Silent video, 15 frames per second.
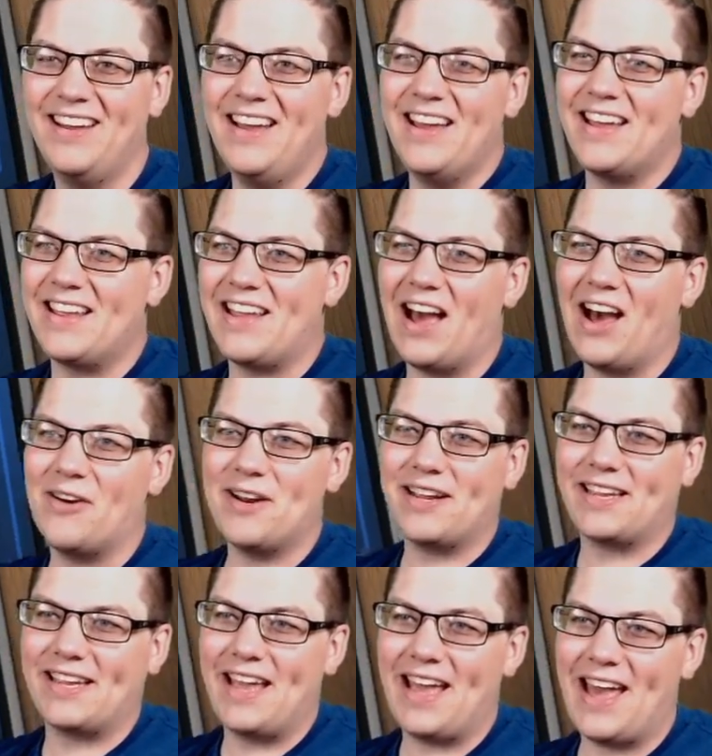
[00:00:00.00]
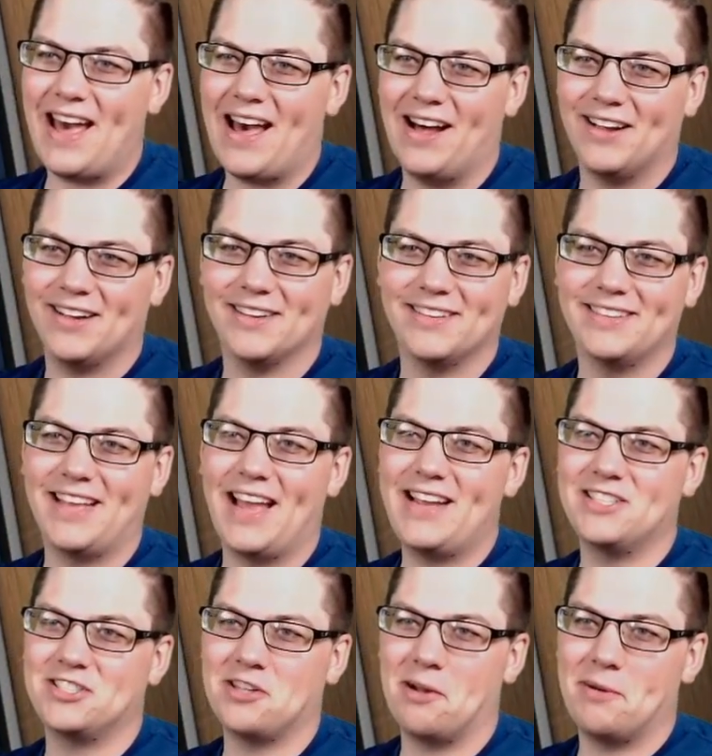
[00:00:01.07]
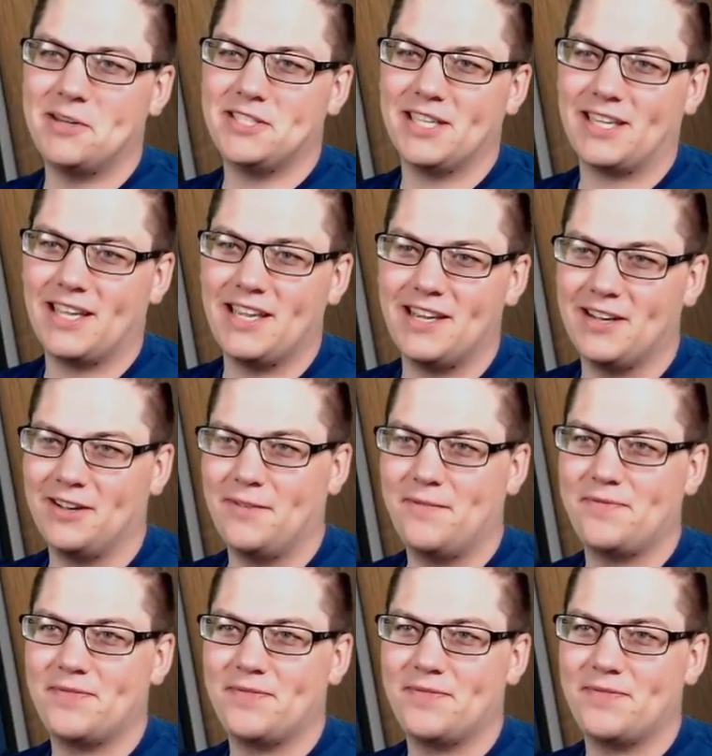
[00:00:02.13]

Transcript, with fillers: Yo, Nikhil! Thank you so much, Nikhil,